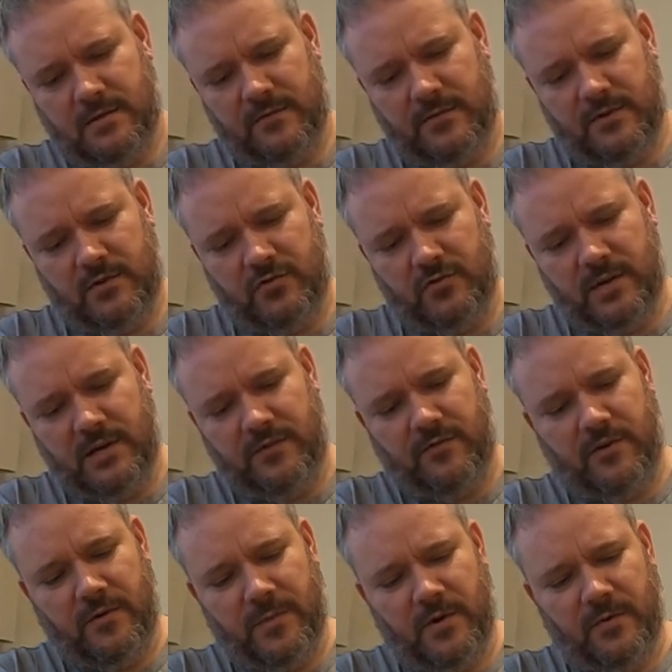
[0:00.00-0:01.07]
of the tree
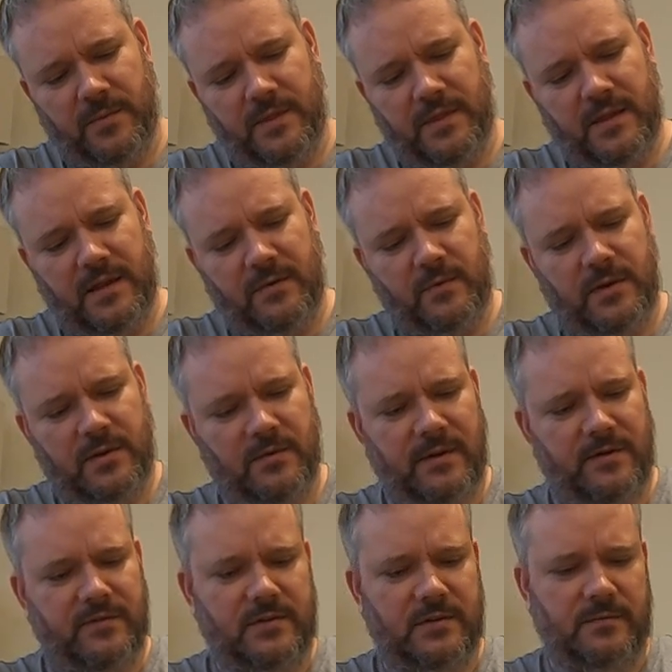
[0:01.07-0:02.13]
for a moment then. We do
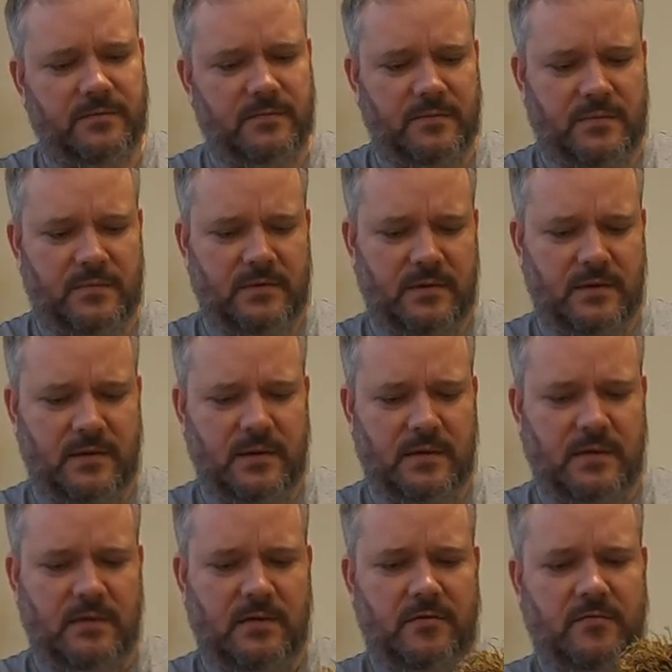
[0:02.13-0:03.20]
have some
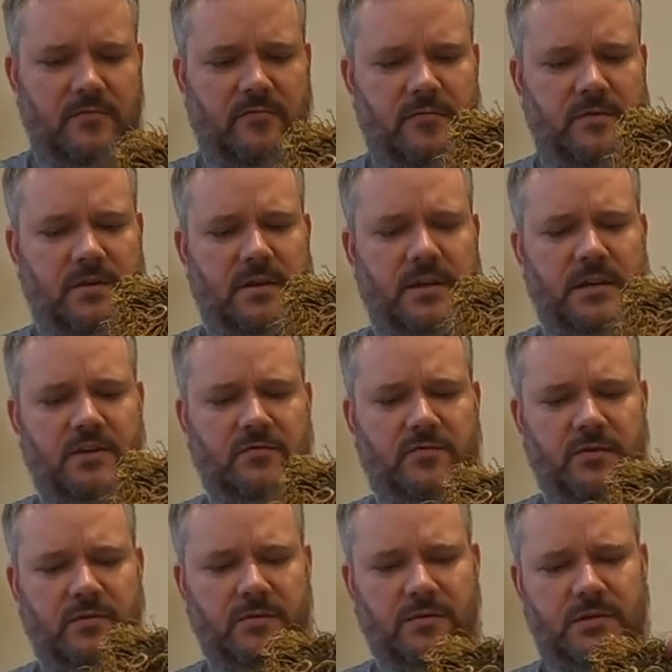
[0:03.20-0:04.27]
nice
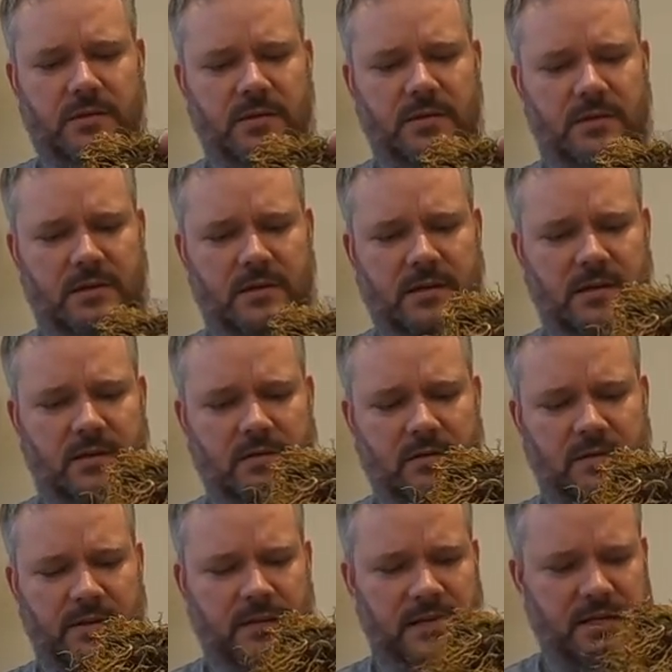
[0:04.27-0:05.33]
roots in
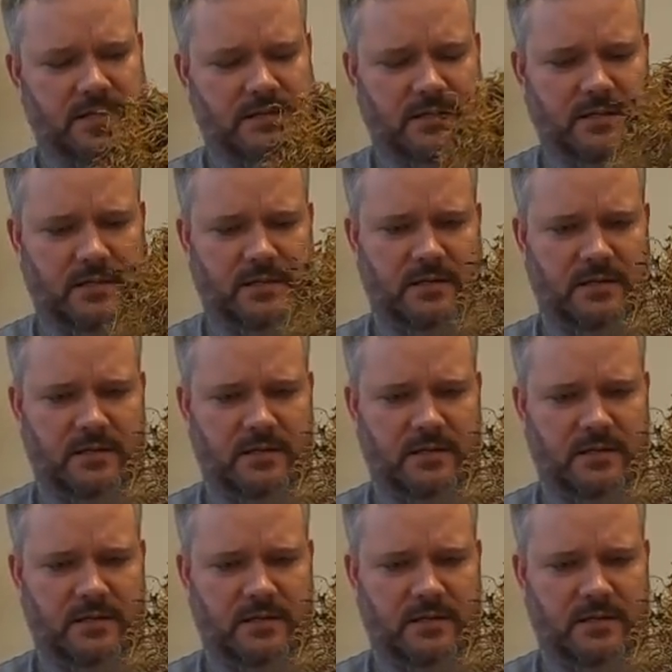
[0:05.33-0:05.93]
all of this